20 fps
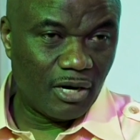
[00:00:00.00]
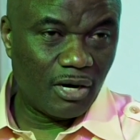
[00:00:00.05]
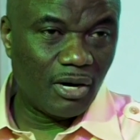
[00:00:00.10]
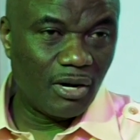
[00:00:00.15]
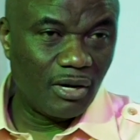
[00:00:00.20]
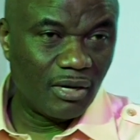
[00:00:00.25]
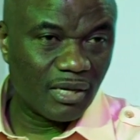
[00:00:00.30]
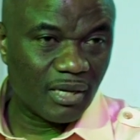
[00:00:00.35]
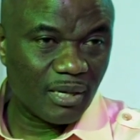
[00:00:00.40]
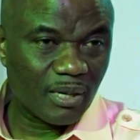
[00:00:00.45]
You
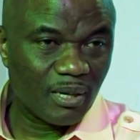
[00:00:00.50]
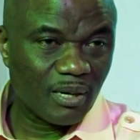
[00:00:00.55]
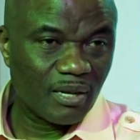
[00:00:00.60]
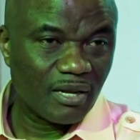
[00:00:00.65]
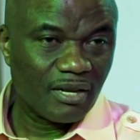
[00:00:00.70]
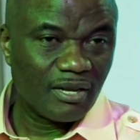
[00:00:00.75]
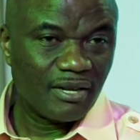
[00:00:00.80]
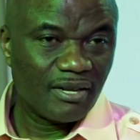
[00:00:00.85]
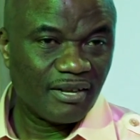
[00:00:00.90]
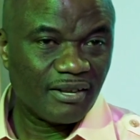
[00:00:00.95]
know,
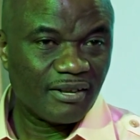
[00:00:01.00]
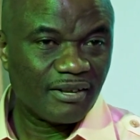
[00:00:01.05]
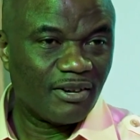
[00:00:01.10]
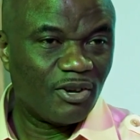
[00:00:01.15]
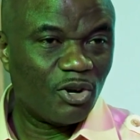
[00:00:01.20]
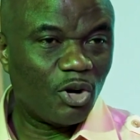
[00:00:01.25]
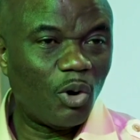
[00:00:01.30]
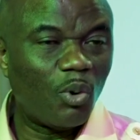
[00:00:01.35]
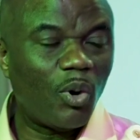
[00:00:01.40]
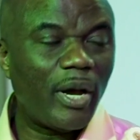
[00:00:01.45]

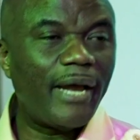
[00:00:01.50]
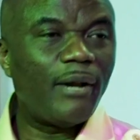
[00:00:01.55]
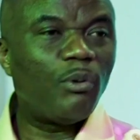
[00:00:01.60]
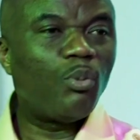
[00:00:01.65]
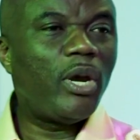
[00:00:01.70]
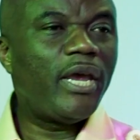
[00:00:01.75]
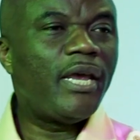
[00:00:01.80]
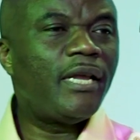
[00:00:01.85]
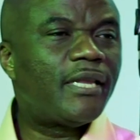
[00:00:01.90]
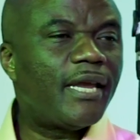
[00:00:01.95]
you know
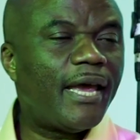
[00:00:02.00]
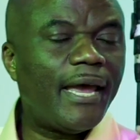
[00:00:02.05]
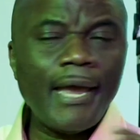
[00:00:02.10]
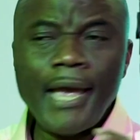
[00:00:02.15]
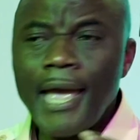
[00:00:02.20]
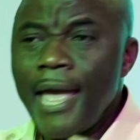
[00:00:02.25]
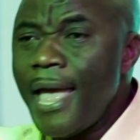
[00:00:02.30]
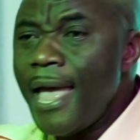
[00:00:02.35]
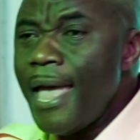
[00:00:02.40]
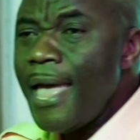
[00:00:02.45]
when we day,
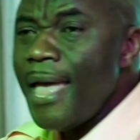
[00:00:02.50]
hey, eh,